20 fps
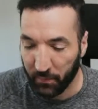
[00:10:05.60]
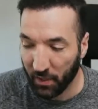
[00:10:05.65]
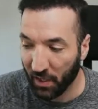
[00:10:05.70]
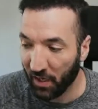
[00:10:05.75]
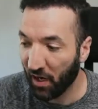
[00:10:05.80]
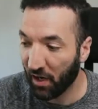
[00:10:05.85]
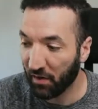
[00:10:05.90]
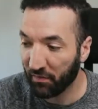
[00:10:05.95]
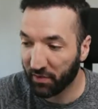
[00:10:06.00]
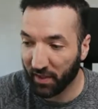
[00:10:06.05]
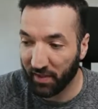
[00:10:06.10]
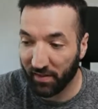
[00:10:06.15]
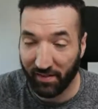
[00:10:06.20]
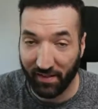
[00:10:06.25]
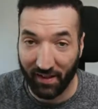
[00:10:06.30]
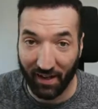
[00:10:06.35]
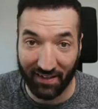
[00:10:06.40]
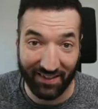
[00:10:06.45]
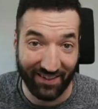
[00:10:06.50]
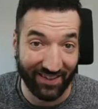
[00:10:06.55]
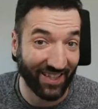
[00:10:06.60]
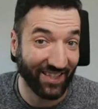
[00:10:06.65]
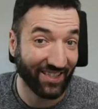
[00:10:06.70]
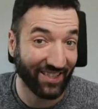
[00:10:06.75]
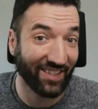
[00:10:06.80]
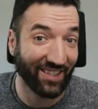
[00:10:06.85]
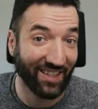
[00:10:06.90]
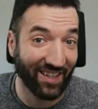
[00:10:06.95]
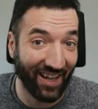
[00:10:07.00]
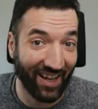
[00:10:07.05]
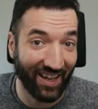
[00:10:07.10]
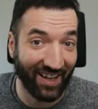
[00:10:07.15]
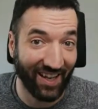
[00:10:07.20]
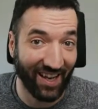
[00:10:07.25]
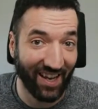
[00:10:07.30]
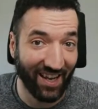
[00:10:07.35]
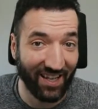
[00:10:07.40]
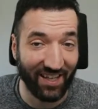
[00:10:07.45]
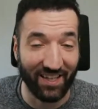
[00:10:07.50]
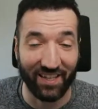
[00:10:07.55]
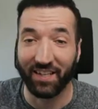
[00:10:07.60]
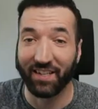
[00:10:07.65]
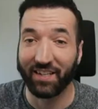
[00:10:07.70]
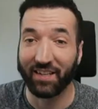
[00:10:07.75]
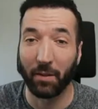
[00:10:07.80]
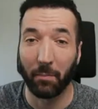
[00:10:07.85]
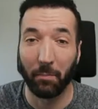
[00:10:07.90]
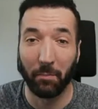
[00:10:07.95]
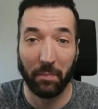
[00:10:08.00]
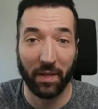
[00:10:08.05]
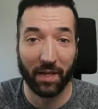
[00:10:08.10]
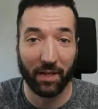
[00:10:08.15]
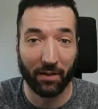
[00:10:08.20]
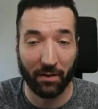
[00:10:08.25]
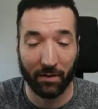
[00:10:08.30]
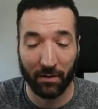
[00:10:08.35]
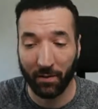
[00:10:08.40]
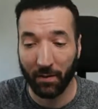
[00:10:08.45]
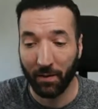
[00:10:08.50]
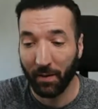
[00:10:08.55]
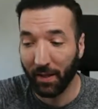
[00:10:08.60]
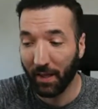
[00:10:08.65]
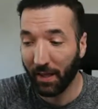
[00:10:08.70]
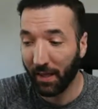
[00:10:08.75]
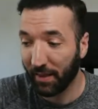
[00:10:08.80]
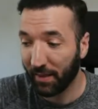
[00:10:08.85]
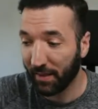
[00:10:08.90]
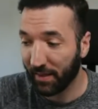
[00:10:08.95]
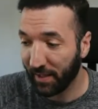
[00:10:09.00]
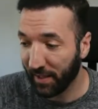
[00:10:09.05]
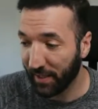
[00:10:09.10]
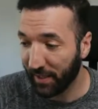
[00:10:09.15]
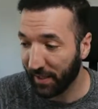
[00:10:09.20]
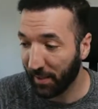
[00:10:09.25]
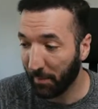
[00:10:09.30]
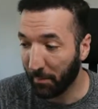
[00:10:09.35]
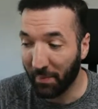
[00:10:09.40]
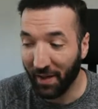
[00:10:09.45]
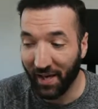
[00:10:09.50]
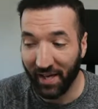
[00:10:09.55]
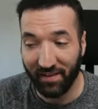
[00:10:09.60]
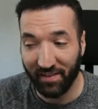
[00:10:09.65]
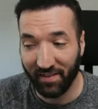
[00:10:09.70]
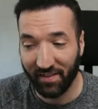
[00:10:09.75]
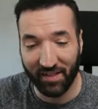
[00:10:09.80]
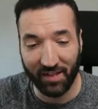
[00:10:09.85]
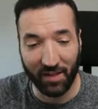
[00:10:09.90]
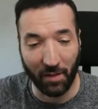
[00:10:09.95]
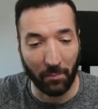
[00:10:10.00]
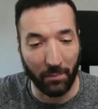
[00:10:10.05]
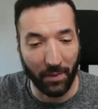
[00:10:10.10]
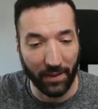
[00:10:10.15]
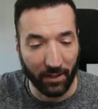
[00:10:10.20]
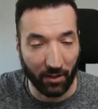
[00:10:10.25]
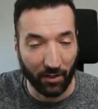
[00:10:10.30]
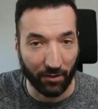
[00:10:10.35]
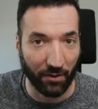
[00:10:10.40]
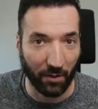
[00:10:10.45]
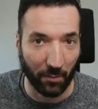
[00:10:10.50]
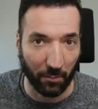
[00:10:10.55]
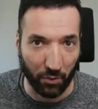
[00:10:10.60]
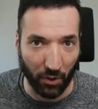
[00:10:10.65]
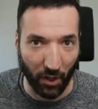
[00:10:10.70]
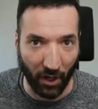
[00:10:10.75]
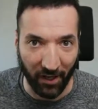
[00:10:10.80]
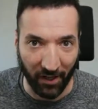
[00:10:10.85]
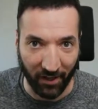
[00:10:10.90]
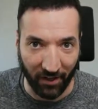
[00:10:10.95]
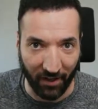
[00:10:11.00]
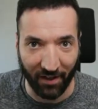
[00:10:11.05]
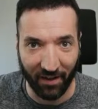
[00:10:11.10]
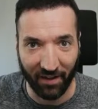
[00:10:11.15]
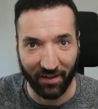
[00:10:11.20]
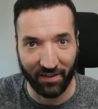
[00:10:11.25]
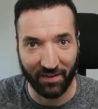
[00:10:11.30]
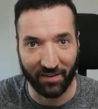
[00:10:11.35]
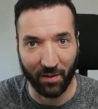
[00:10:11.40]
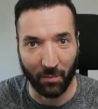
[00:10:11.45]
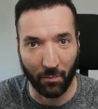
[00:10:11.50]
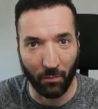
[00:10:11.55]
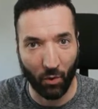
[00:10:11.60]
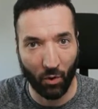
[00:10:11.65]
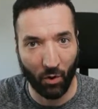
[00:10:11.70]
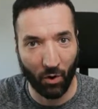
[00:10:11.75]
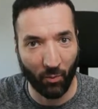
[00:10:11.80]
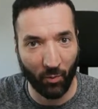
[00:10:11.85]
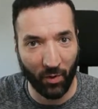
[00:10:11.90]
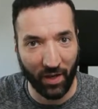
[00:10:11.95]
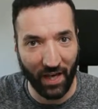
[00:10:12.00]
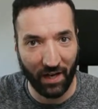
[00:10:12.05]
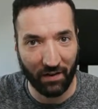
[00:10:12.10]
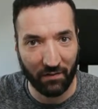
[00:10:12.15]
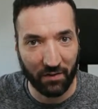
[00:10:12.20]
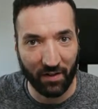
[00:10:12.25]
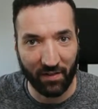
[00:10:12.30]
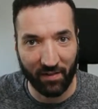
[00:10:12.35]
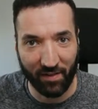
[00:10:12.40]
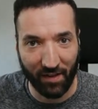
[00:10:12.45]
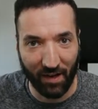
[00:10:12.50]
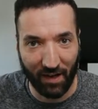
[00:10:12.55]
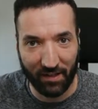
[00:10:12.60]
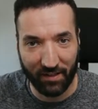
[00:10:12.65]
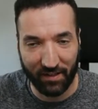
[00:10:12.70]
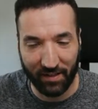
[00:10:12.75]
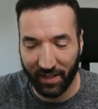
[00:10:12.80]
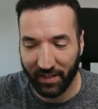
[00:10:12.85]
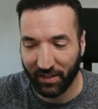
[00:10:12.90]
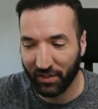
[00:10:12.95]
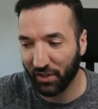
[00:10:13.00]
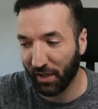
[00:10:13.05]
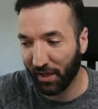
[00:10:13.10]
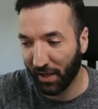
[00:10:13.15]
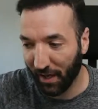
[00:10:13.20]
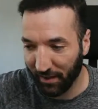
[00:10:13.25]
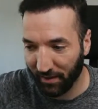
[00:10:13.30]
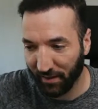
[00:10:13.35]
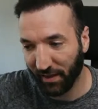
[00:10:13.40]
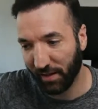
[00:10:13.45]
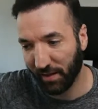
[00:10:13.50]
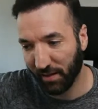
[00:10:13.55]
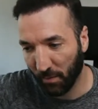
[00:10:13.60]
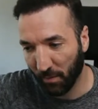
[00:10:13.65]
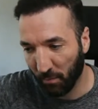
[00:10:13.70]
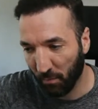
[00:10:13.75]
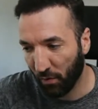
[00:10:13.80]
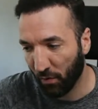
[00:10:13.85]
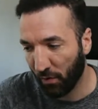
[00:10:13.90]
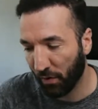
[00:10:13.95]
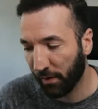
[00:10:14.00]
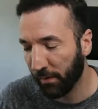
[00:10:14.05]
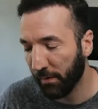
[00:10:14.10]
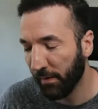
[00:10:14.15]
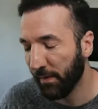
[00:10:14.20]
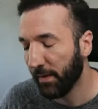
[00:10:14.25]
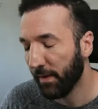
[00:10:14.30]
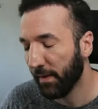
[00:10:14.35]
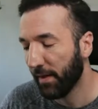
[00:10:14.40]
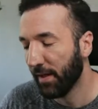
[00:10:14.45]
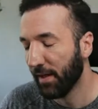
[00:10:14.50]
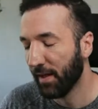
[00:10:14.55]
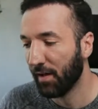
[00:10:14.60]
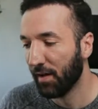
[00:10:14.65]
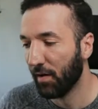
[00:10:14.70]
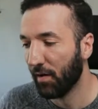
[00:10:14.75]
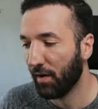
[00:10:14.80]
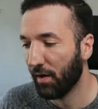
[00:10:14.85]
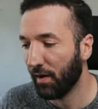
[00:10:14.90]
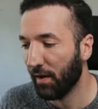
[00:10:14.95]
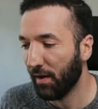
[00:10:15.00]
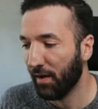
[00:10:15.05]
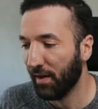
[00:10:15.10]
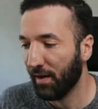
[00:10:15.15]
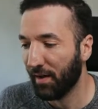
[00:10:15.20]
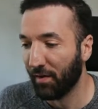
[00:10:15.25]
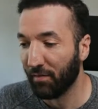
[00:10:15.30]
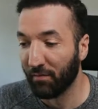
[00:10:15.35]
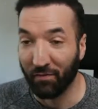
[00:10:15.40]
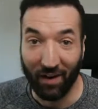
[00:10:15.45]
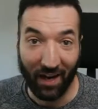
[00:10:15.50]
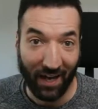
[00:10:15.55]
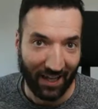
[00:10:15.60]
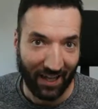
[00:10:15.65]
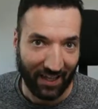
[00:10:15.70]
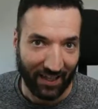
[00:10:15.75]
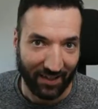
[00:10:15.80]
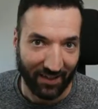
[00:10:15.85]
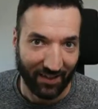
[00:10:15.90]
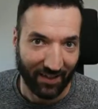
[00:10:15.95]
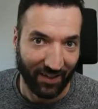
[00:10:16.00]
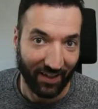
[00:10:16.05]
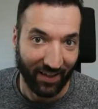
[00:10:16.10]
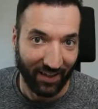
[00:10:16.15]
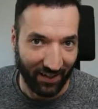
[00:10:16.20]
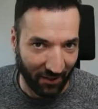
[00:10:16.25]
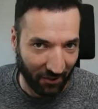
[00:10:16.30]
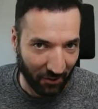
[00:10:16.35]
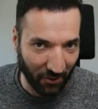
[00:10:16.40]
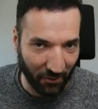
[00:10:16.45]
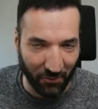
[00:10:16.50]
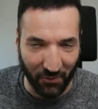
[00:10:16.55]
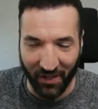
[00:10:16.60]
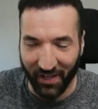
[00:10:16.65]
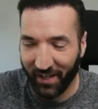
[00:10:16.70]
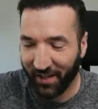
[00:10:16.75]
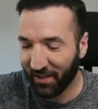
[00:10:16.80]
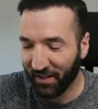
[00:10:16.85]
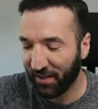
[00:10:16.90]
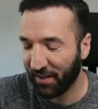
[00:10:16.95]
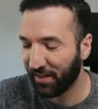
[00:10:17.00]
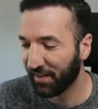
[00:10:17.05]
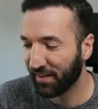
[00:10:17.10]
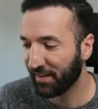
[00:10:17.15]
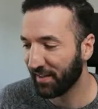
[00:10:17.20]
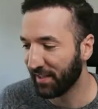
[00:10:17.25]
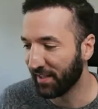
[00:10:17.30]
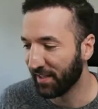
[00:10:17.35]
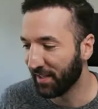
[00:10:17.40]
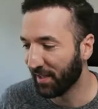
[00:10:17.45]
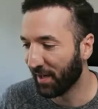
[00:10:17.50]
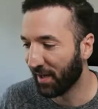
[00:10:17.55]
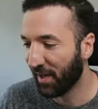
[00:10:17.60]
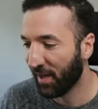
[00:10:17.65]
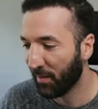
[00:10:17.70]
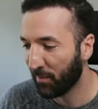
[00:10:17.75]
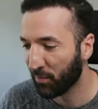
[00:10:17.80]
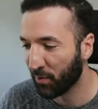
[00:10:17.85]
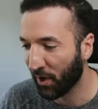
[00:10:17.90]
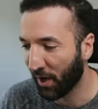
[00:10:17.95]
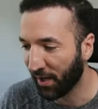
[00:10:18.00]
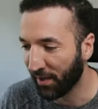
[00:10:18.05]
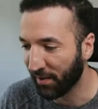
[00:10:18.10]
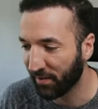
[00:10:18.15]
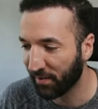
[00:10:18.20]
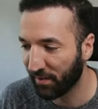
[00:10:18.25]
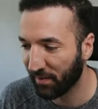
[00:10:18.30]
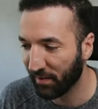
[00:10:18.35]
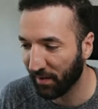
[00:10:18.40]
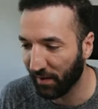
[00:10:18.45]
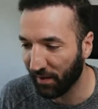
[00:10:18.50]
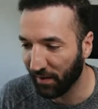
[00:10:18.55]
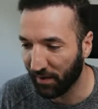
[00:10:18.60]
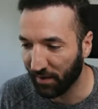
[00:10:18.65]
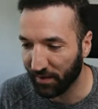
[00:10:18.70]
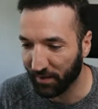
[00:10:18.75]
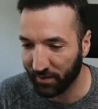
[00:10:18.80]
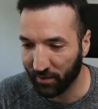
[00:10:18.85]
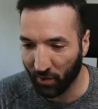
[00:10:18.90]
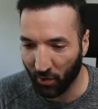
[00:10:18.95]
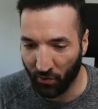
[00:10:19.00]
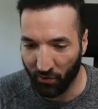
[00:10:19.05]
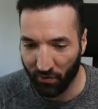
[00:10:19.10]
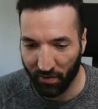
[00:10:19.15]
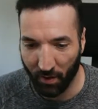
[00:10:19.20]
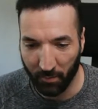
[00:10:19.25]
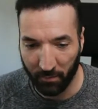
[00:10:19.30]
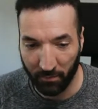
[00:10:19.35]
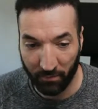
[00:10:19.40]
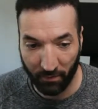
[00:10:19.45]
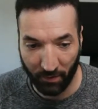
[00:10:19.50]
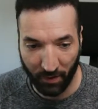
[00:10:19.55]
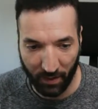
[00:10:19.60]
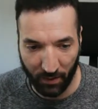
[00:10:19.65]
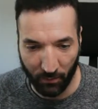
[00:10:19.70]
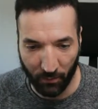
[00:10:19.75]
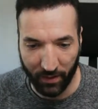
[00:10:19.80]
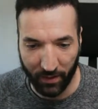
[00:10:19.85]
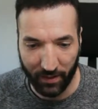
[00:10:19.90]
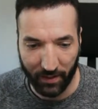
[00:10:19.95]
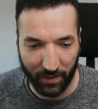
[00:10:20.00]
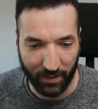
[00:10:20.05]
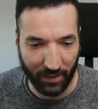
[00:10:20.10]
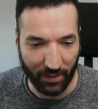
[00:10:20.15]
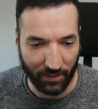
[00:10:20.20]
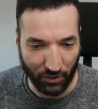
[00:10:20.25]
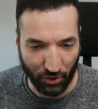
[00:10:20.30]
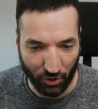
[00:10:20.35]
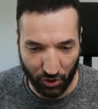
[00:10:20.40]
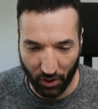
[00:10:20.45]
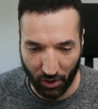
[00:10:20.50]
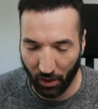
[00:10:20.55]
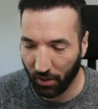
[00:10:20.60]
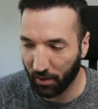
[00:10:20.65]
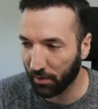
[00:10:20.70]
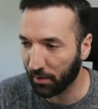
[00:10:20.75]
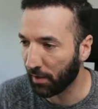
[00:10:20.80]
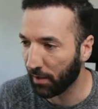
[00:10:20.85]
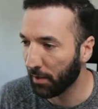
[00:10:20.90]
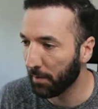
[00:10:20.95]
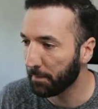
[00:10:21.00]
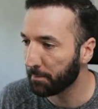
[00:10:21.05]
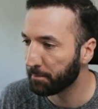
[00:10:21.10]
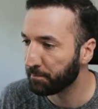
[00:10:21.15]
of consolidation. And hey, the bigger the base, the bigger the break. The more we have consolidation, I think the more violent, in a good way, the price goes up following, inshallah.